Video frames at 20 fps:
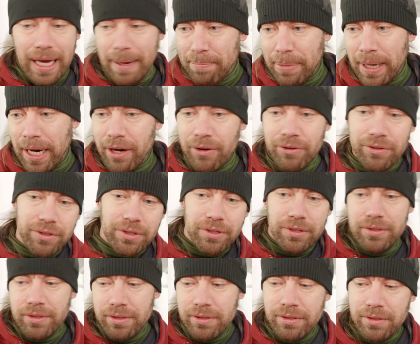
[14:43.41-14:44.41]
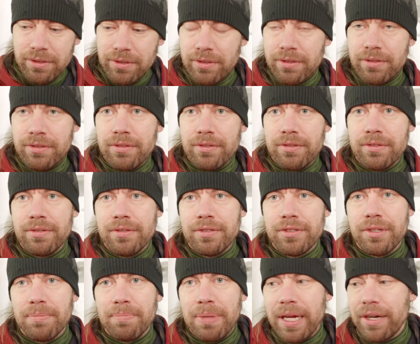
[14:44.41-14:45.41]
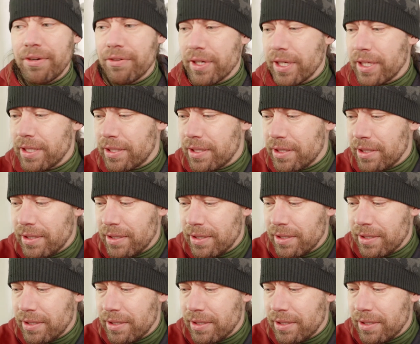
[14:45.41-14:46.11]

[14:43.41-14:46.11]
about the batteries.